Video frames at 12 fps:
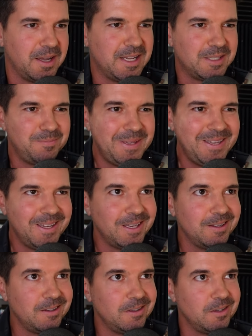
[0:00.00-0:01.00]
Is
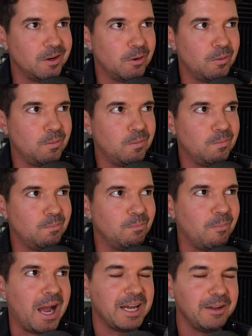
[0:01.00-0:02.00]
being, you know,
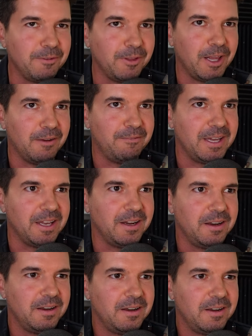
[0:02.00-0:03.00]
mindful of it
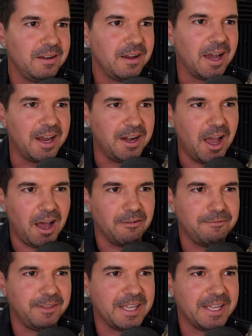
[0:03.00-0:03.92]
enough?